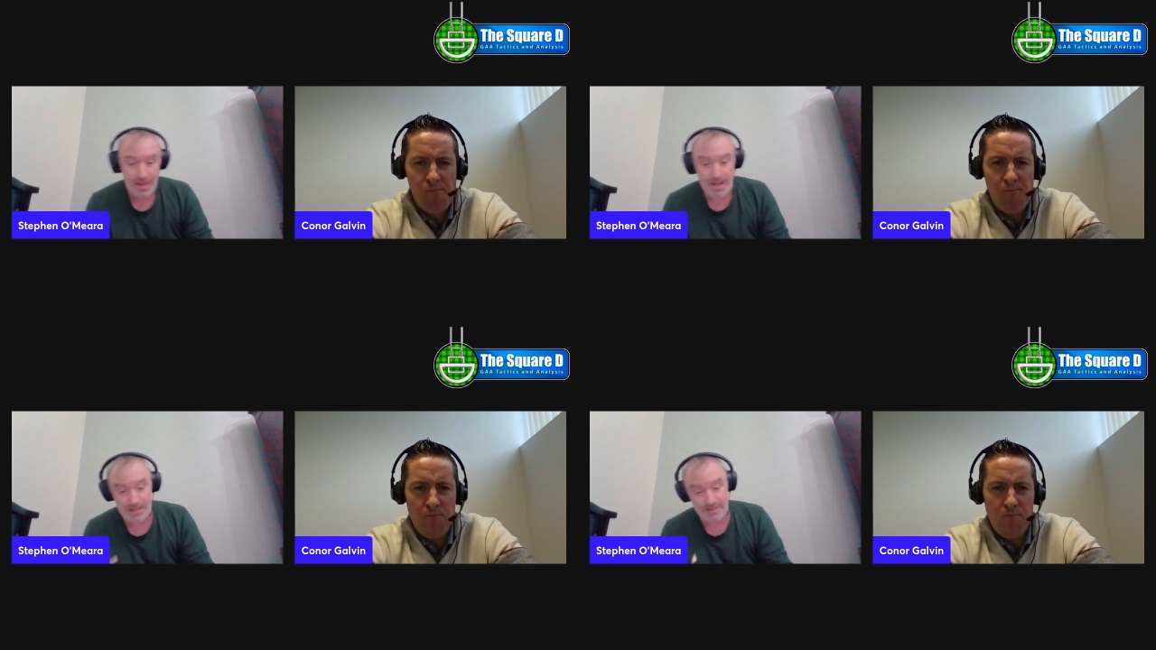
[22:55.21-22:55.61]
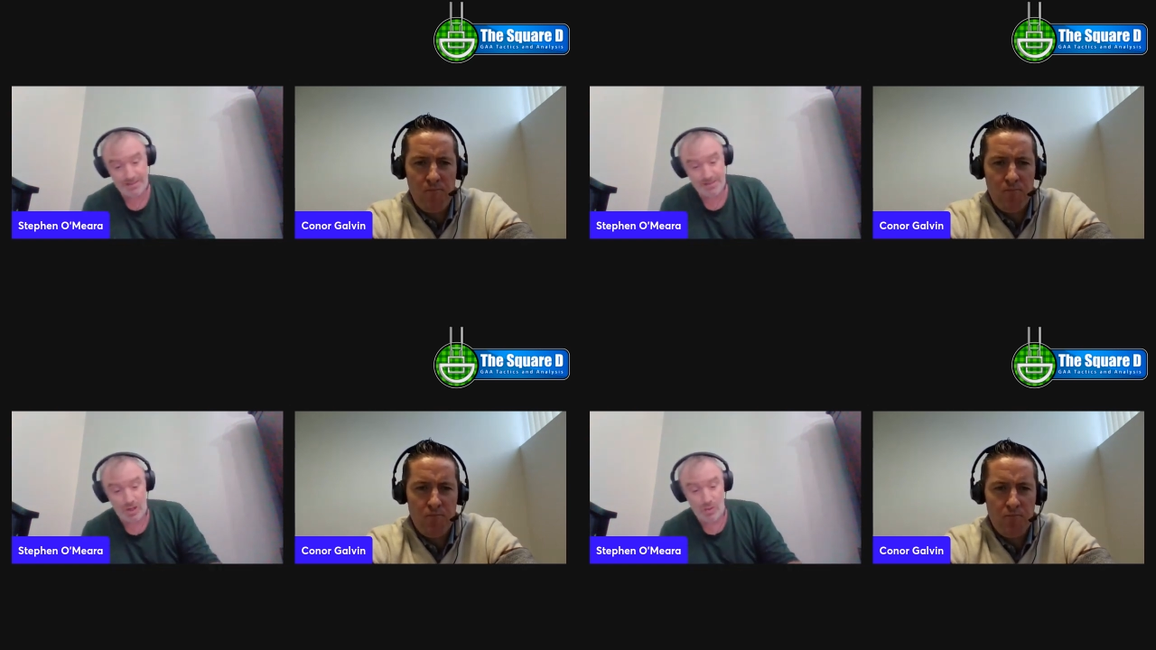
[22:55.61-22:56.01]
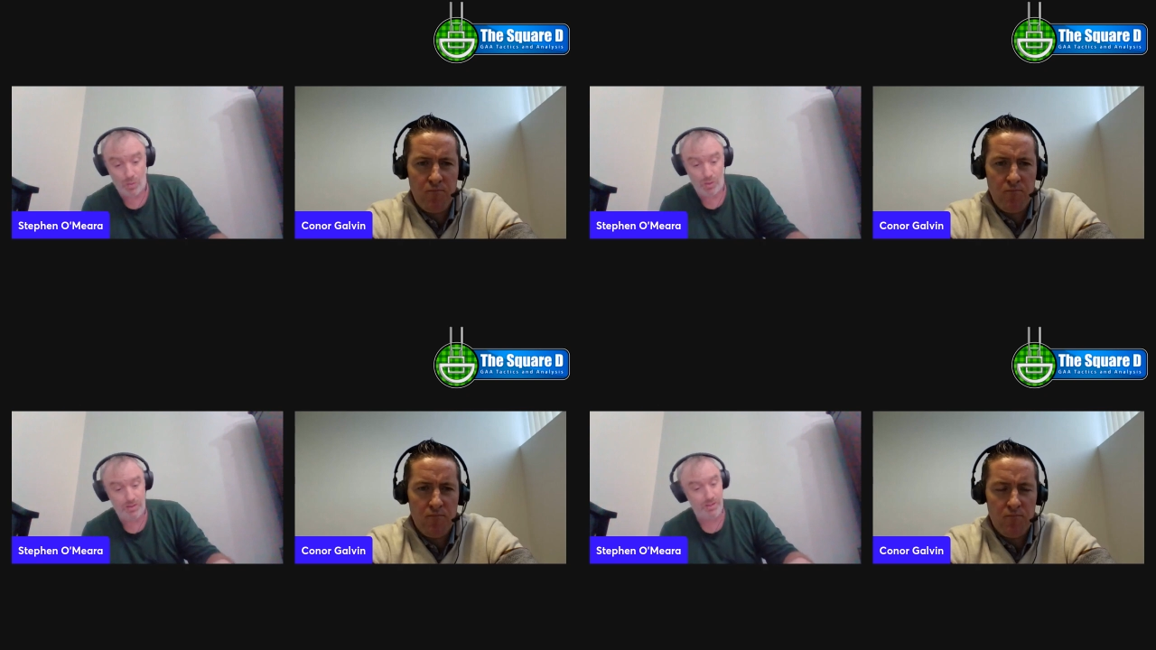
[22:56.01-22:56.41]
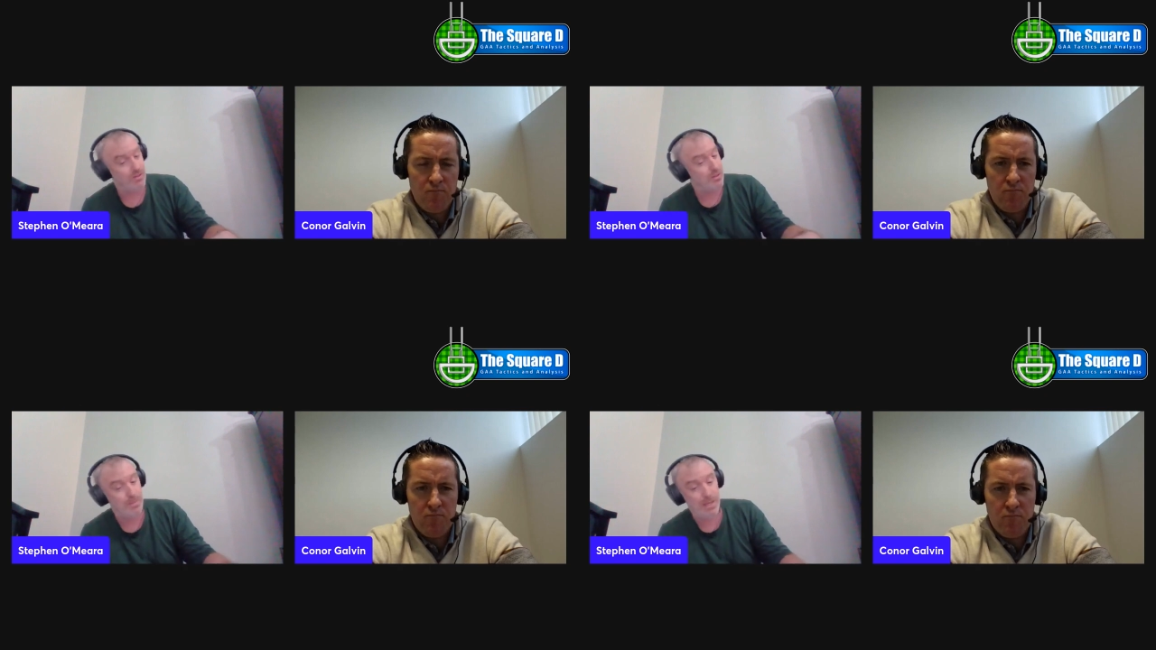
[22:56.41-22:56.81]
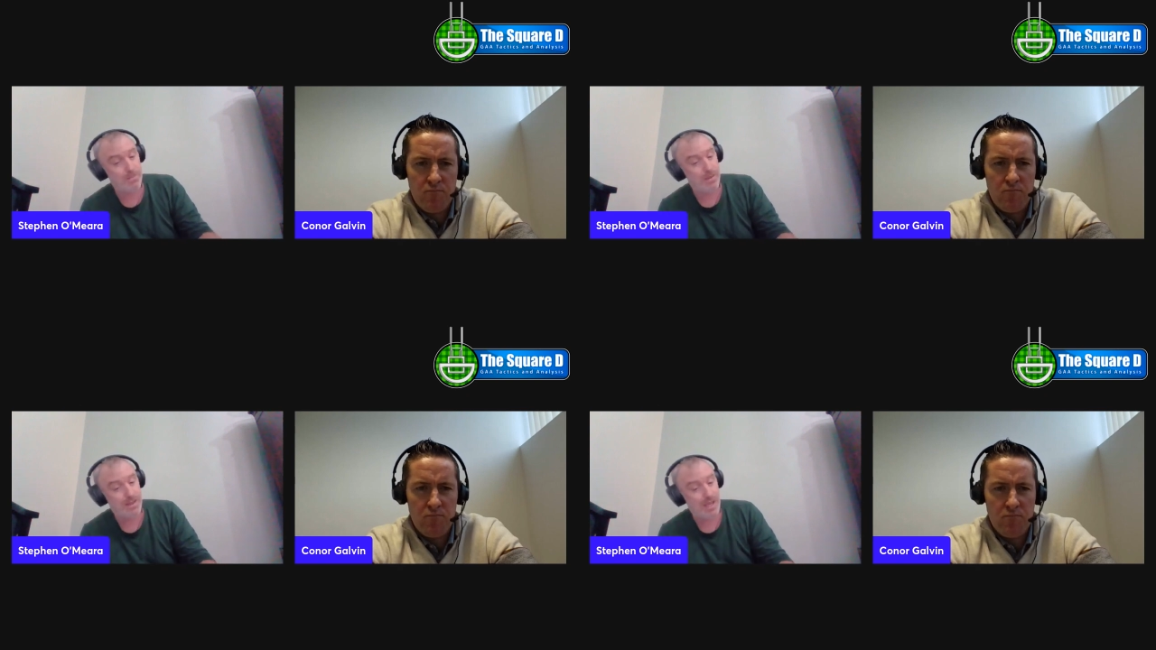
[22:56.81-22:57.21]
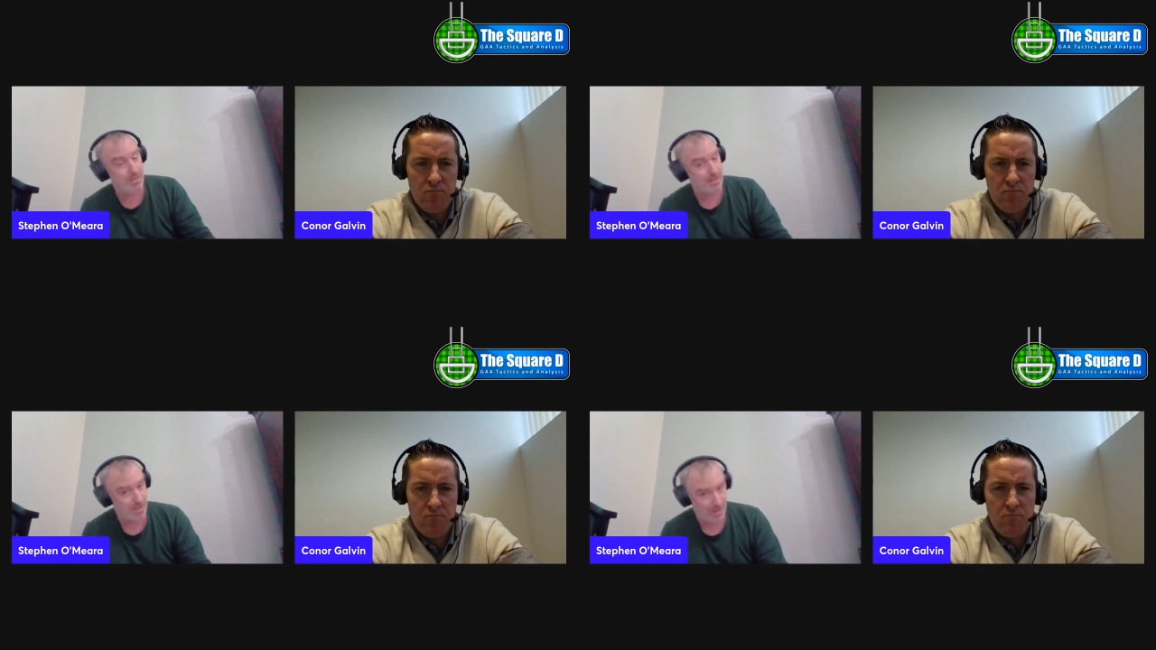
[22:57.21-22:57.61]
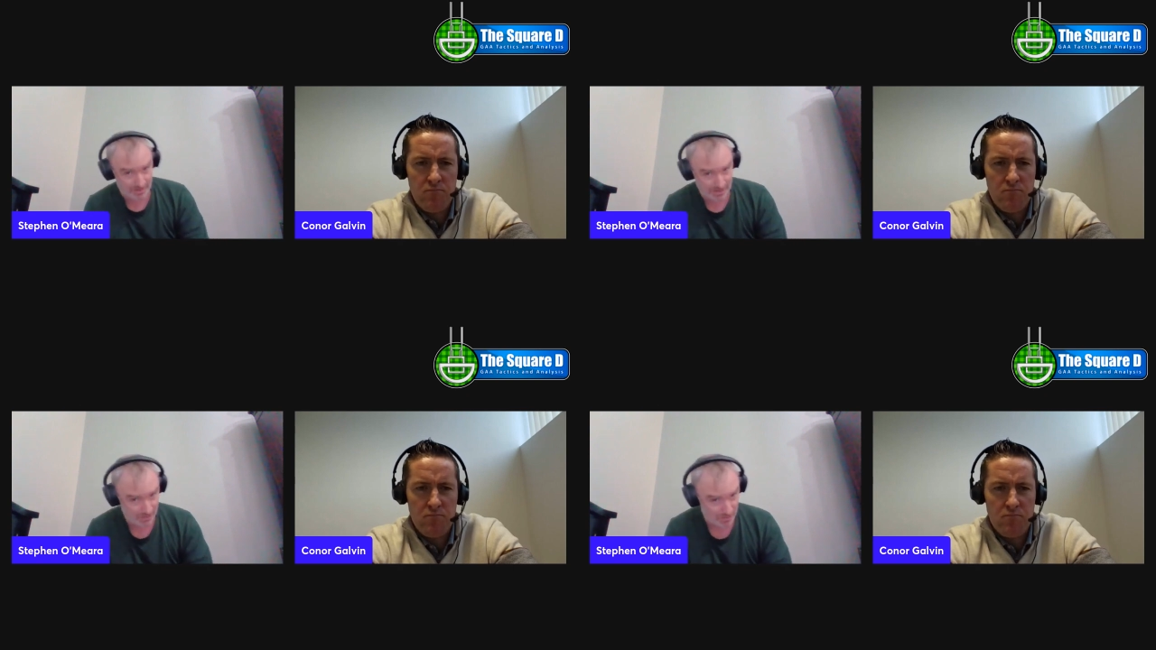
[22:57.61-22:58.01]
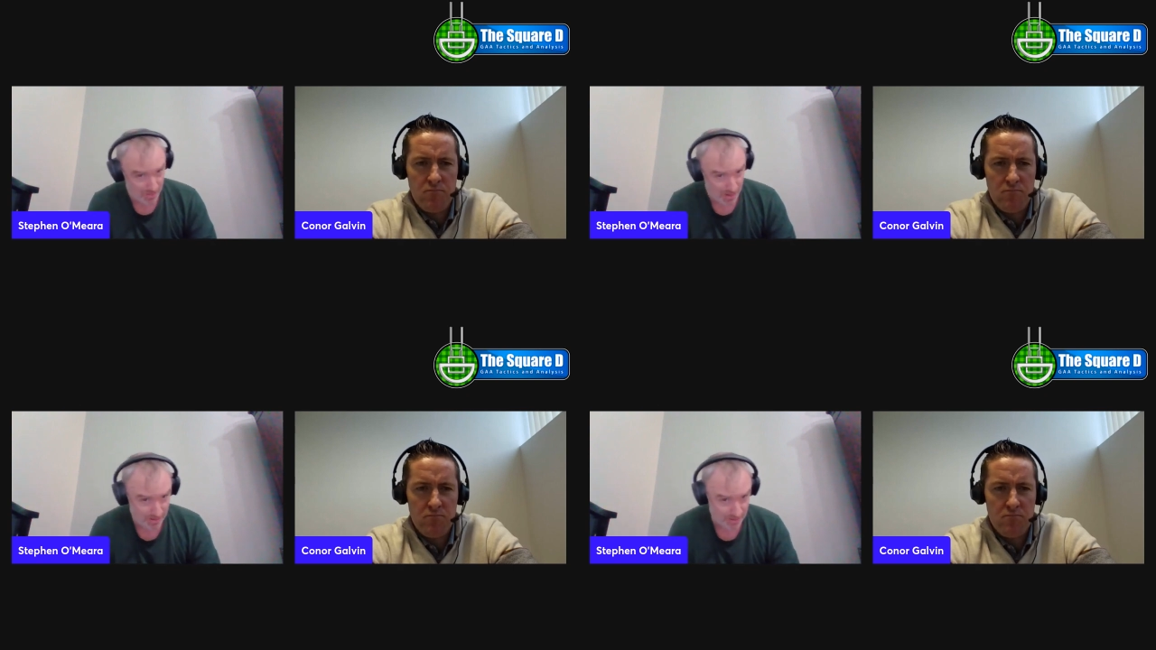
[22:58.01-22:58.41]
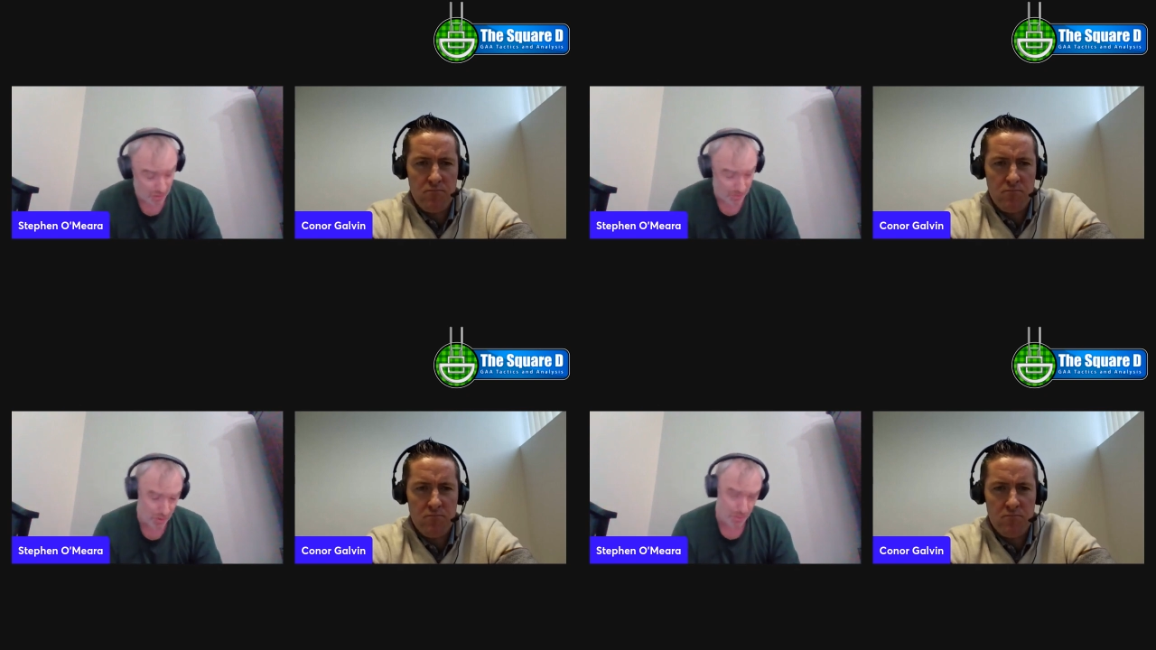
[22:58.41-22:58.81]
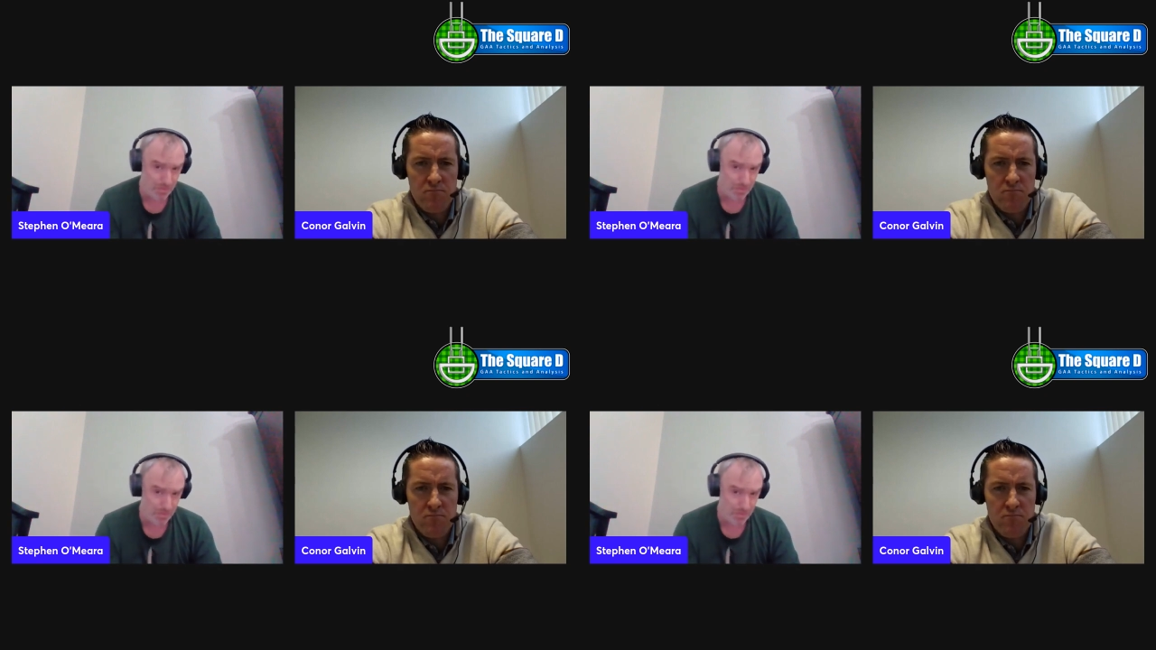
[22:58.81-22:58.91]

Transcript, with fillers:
Speaker 1: And this is noteworthy. And there's a big, big game in Salthill with Monaghan coming up,